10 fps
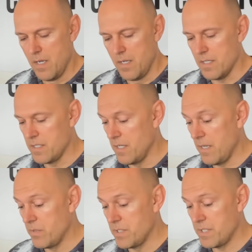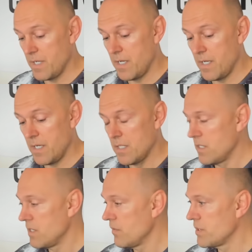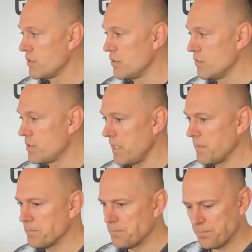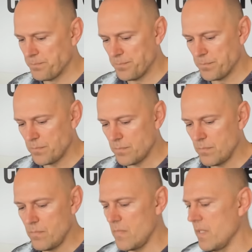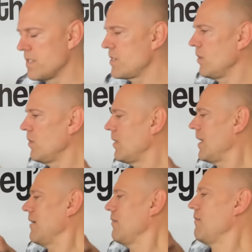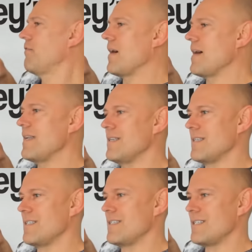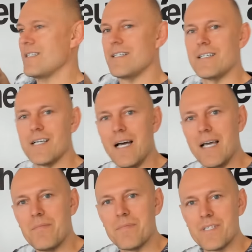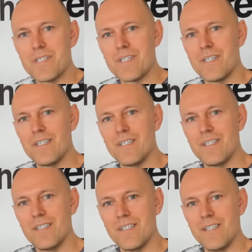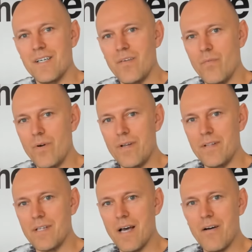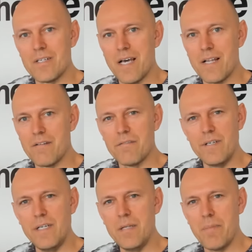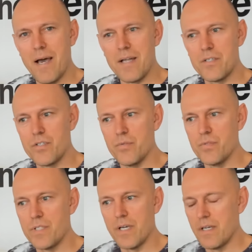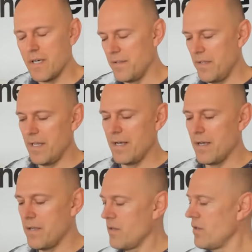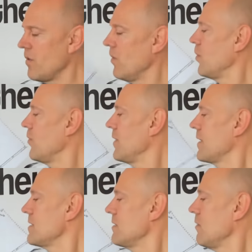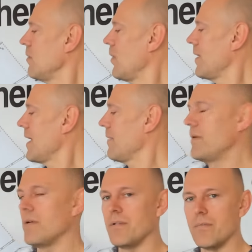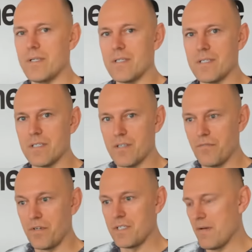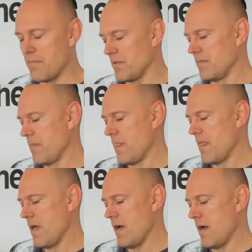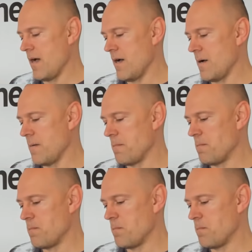yesterday was a was a Tuesday, and so I'll find times when the Dow has had a really bad Tuesday, and then I go over and I see, well, what happened on the Wednesday? So for example, um,